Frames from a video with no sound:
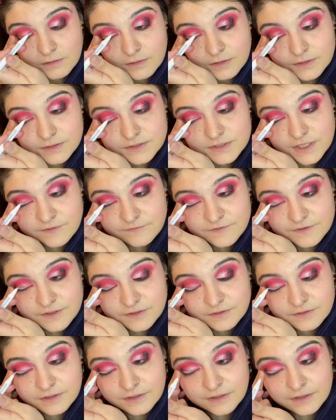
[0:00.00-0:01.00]
It
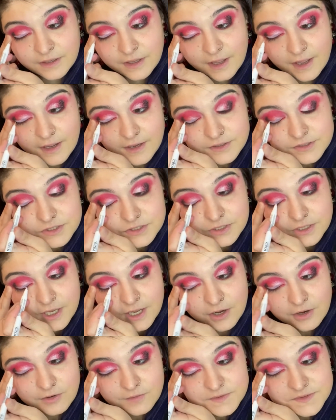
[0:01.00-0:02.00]
definitely actually
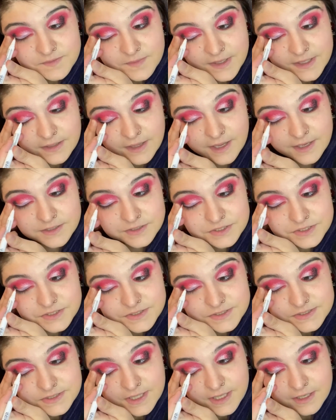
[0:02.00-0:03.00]
helps my lashes
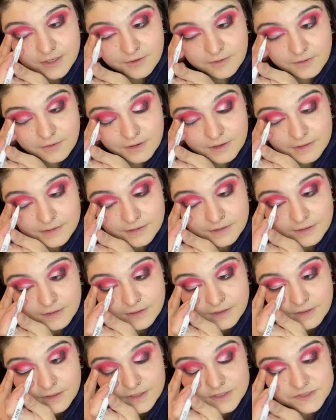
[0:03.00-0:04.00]
stay on,
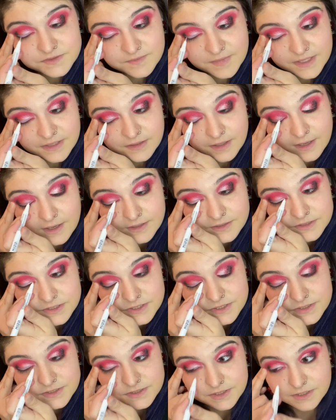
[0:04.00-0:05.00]
because my
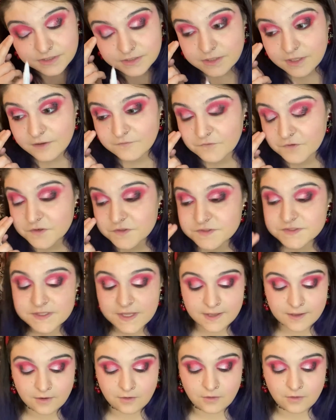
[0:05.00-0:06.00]
lashes like never
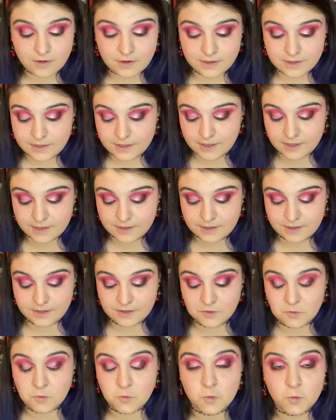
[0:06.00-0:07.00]
stay on, and
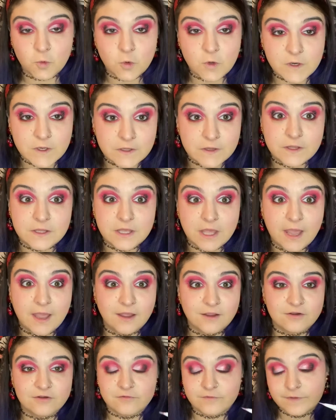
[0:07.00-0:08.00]
it really
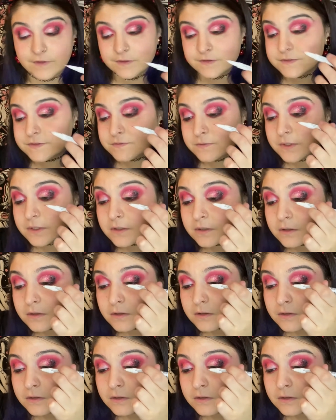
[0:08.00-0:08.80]
aggravates me.